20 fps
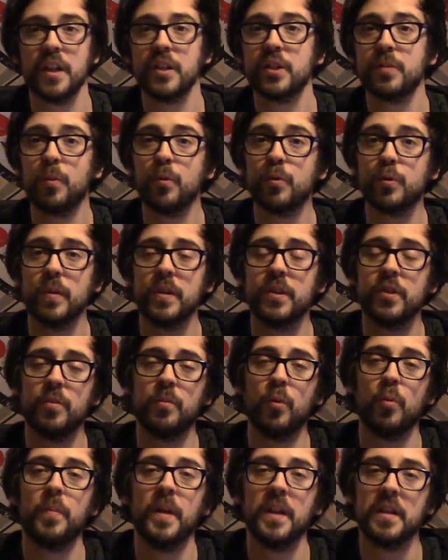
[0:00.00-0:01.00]
I suppose with their
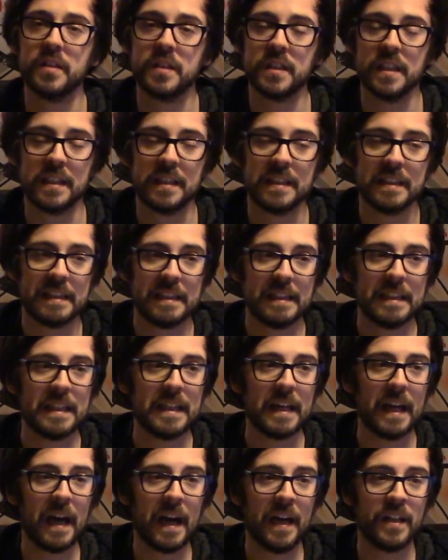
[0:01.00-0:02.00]
mobility,
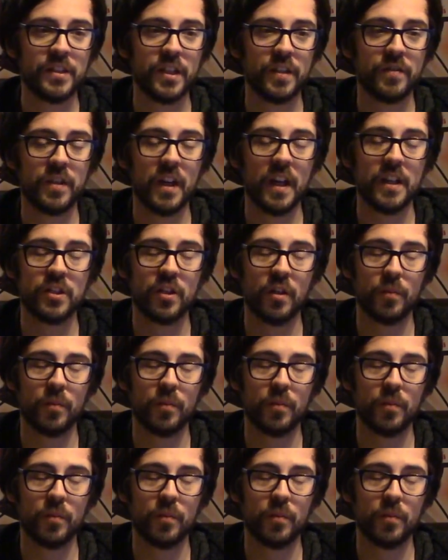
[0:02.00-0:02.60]
and if you end